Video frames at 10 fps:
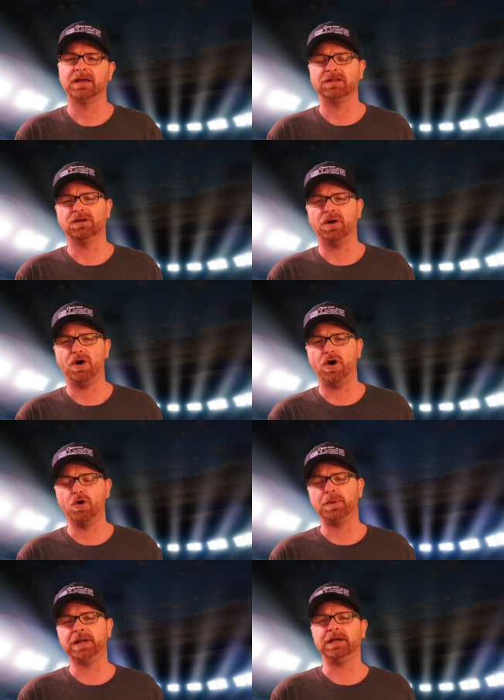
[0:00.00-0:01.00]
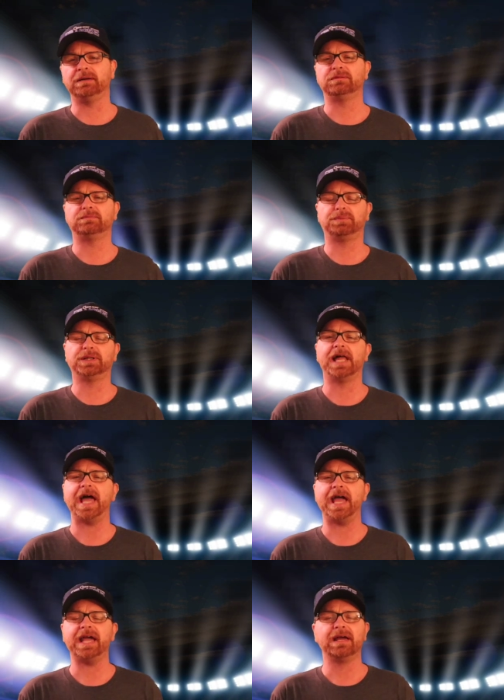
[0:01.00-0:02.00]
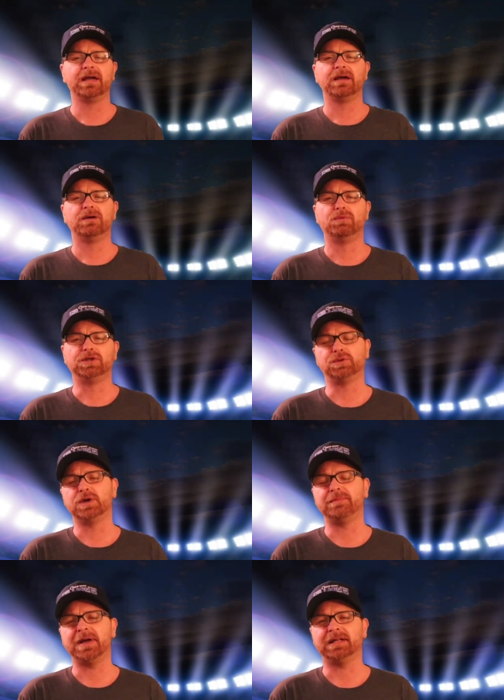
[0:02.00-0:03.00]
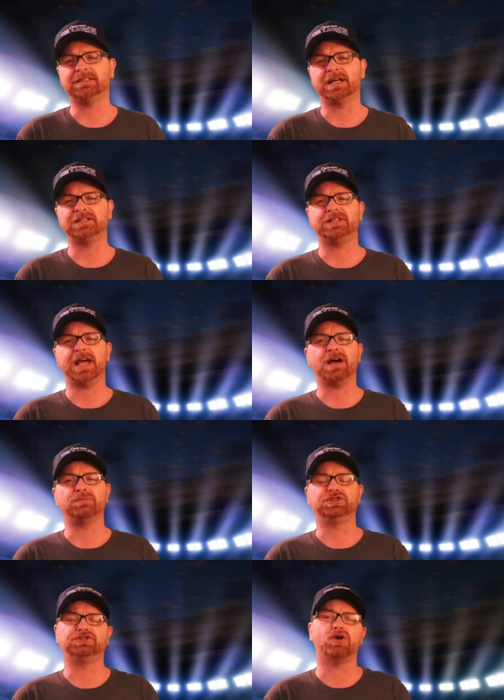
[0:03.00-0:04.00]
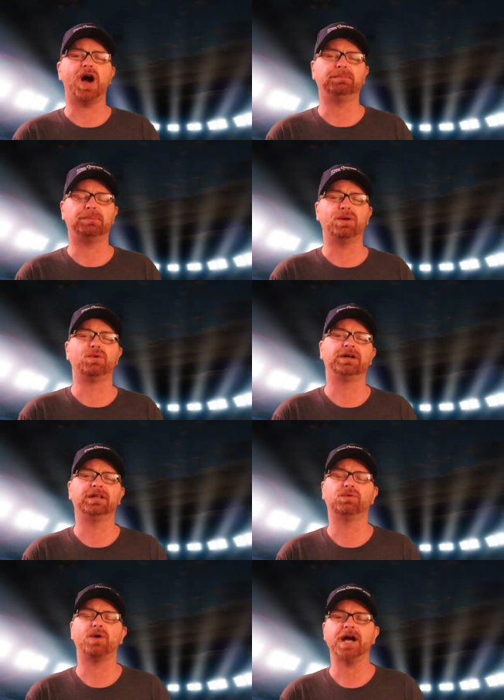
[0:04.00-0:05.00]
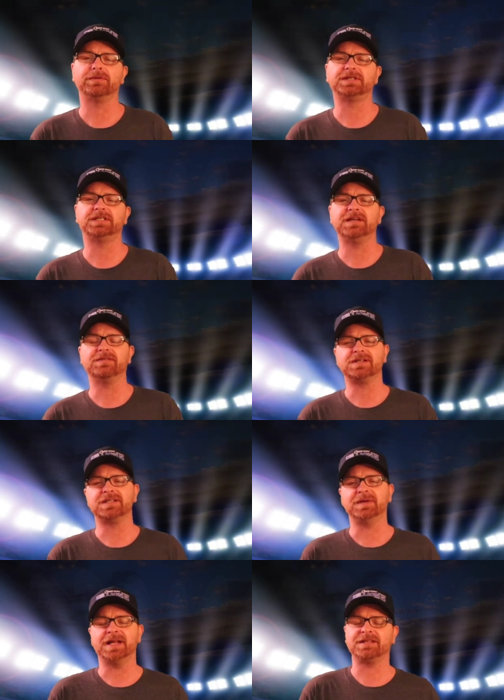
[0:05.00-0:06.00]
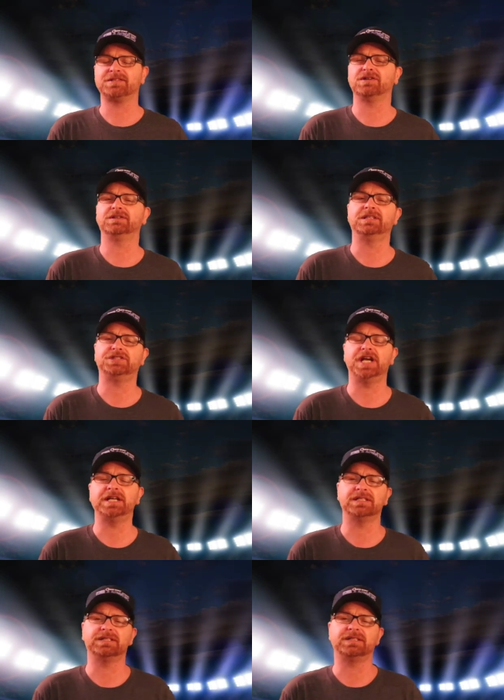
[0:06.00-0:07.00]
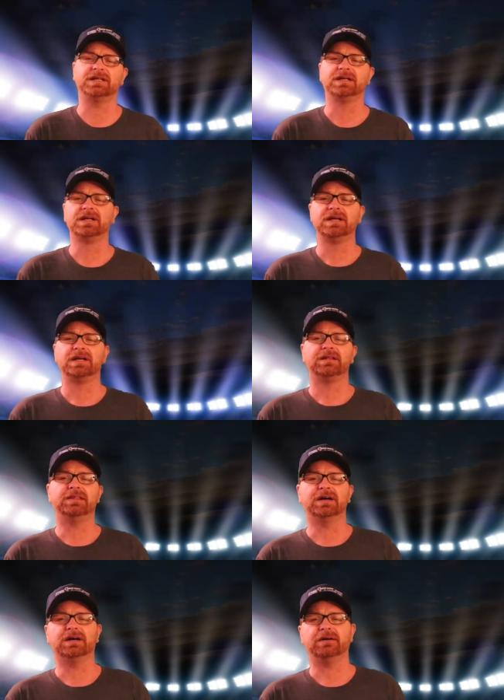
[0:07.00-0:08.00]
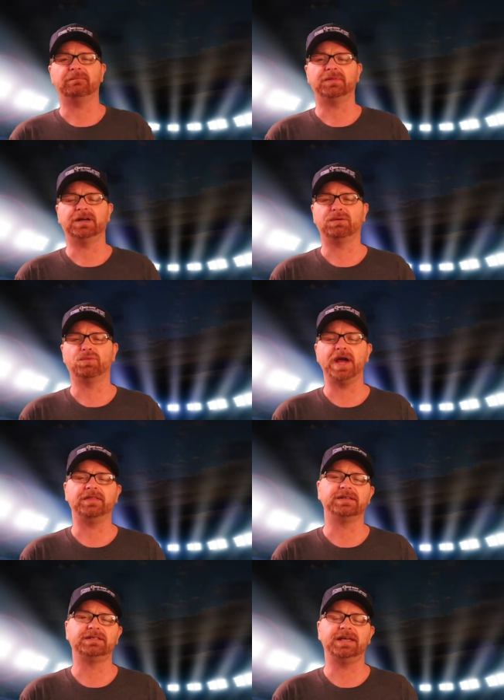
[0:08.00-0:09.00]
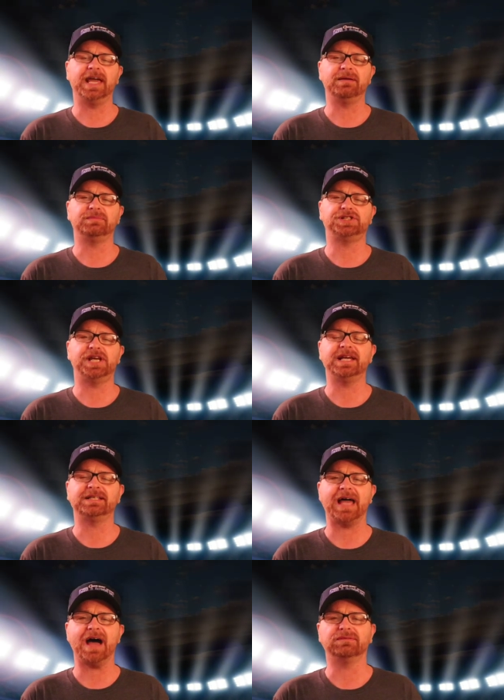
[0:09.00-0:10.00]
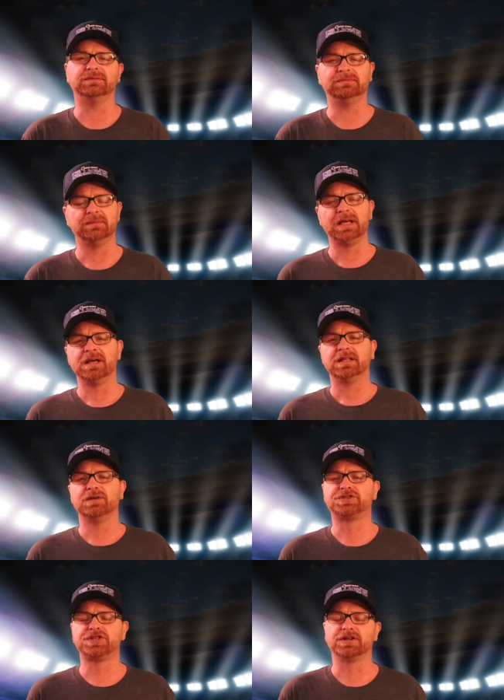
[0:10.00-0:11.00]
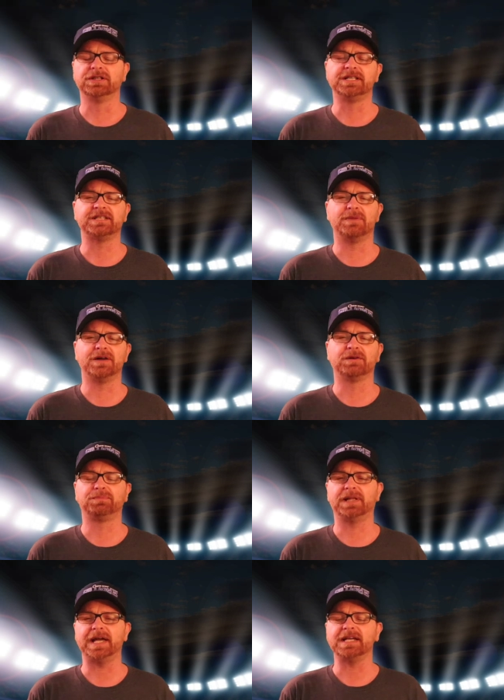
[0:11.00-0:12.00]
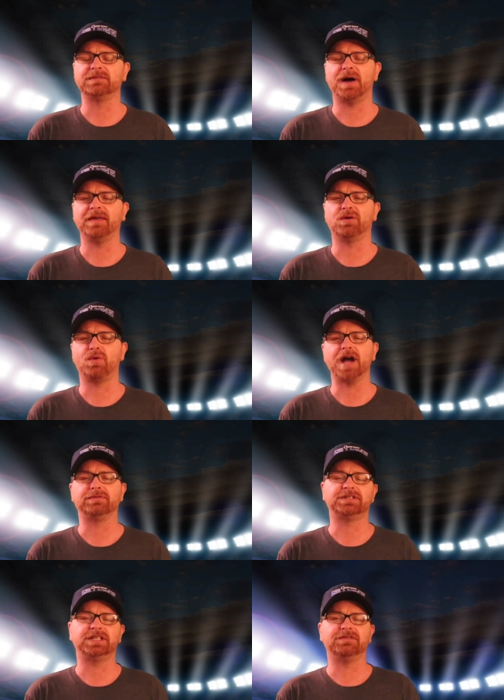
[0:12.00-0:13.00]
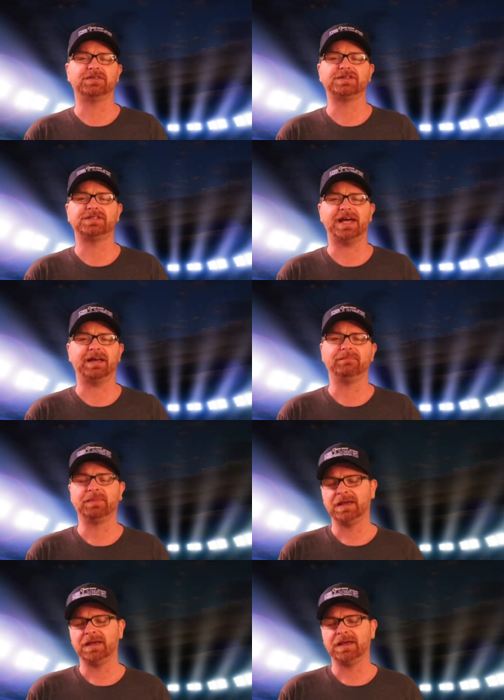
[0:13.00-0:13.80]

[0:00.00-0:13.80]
the opening play which would have been a touchdown, was dropped by one of their wide receivers. I mean, that certainly changes the the the way this game shakes out. And there were certainly some other plays by their wide receivers that,